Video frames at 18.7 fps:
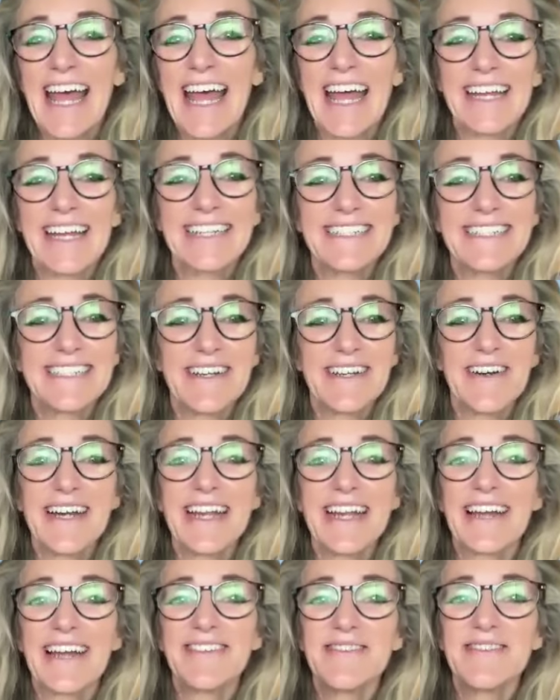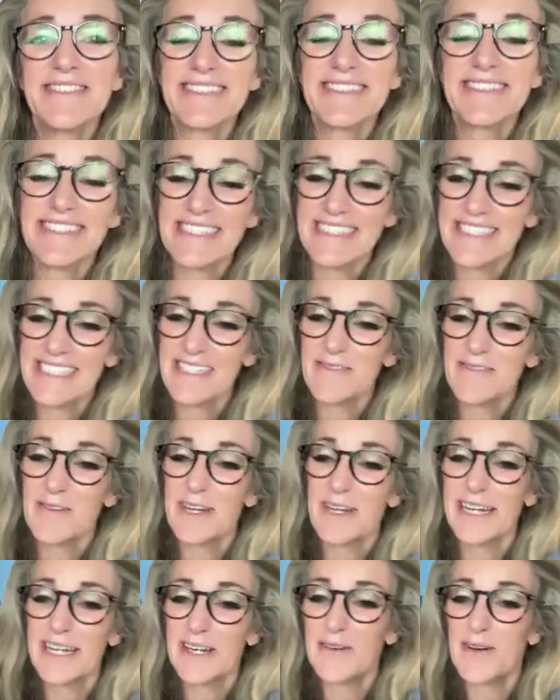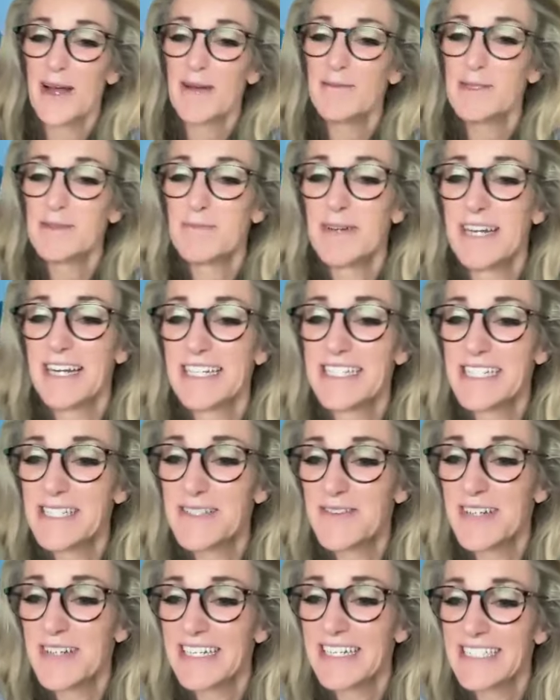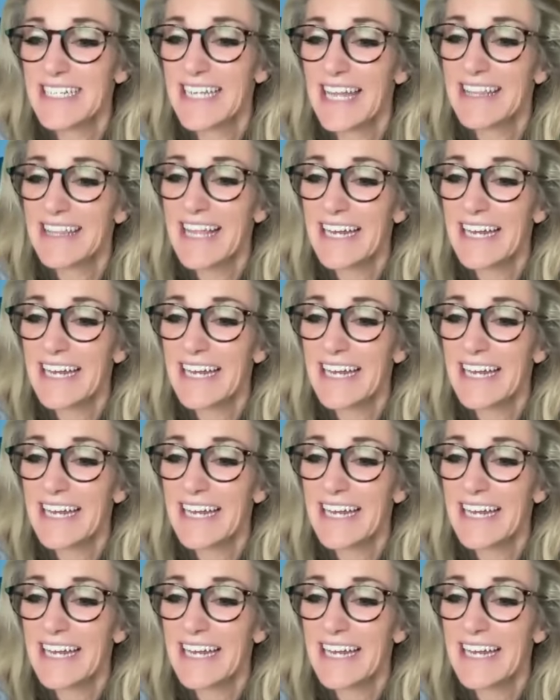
And sorry, I didn't want to interrupt, but I just wanted to get